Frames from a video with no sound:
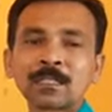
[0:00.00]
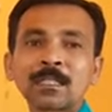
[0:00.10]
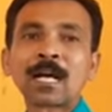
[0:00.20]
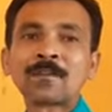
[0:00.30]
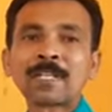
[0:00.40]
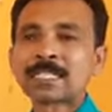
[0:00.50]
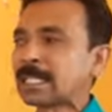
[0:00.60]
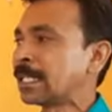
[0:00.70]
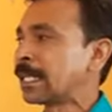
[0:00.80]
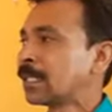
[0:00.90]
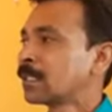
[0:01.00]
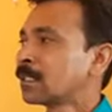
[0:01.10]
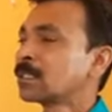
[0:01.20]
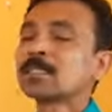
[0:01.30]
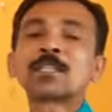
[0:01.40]
Now we'll see
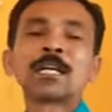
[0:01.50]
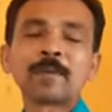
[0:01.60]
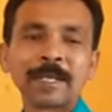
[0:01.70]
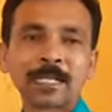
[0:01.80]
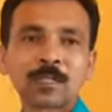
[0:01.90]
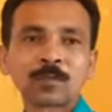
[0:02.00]
the third bit.